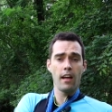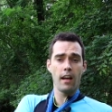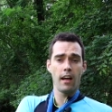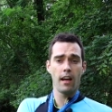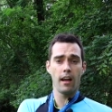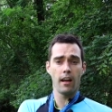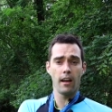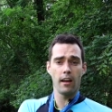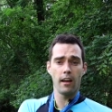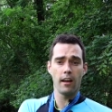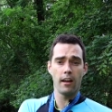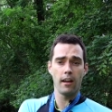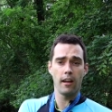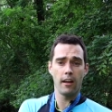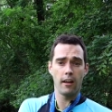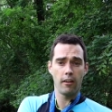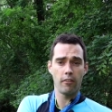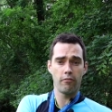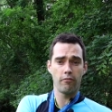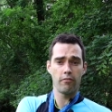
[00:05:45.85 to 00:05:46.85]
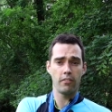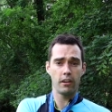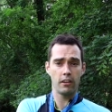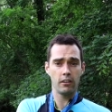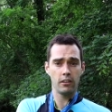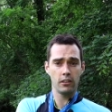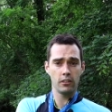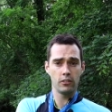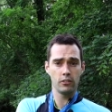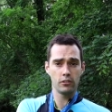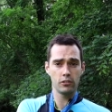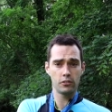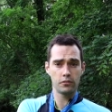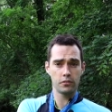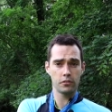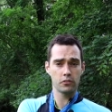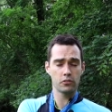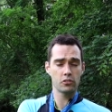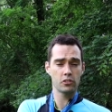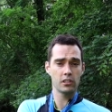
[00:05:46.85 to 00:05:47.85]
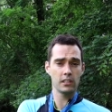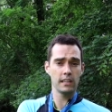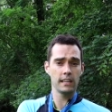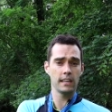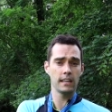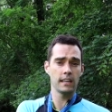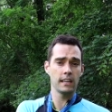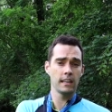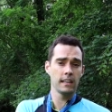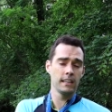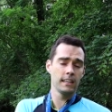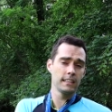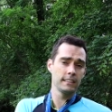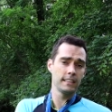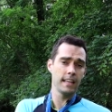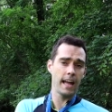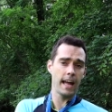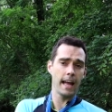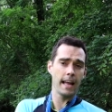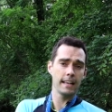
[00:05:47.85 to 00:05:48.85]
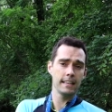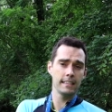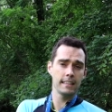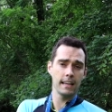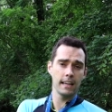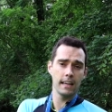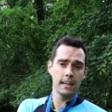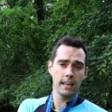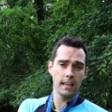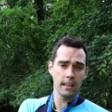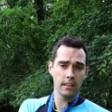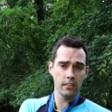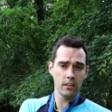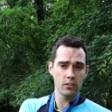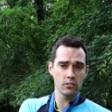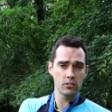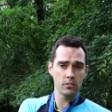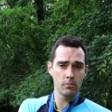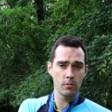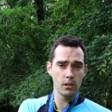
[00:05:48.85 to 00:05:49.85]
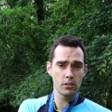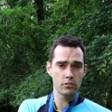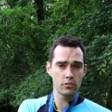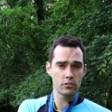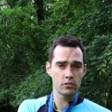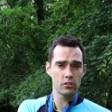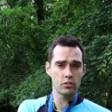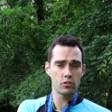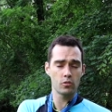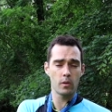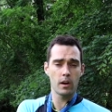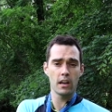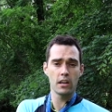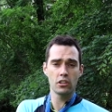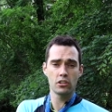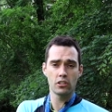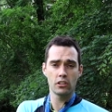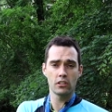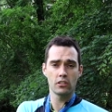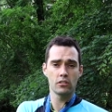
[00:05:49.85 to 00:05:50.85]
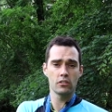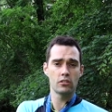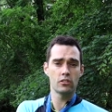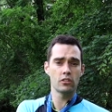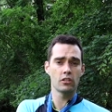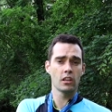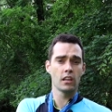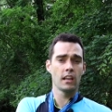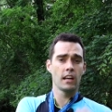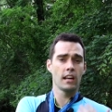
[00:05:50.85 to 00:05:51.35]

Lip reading: a very useful sling that in those emergent situations